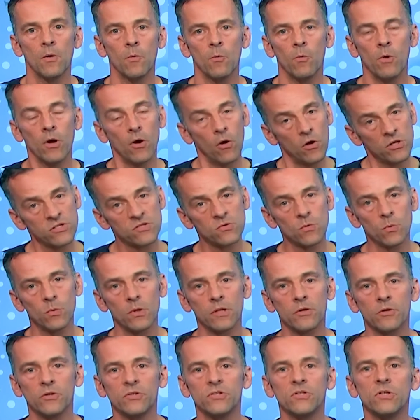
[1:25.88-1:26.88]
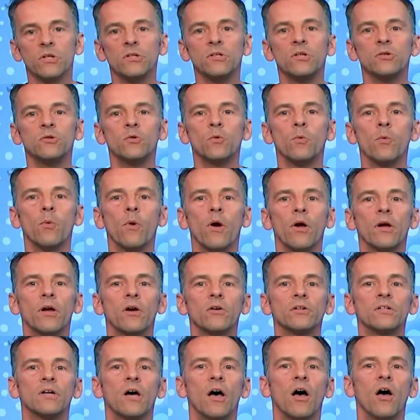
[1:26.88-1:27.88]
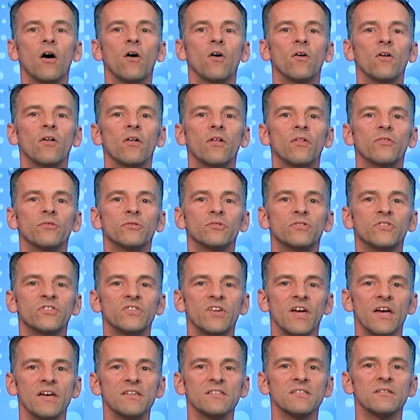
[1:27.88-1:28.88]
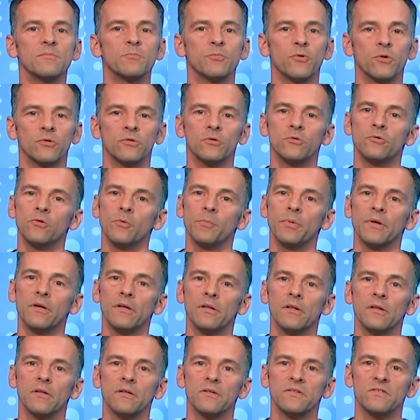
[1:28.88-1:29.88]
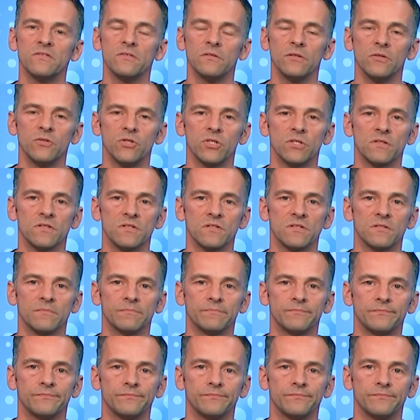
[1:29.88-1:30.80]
We also will continue to work out how to test prototypical solutions.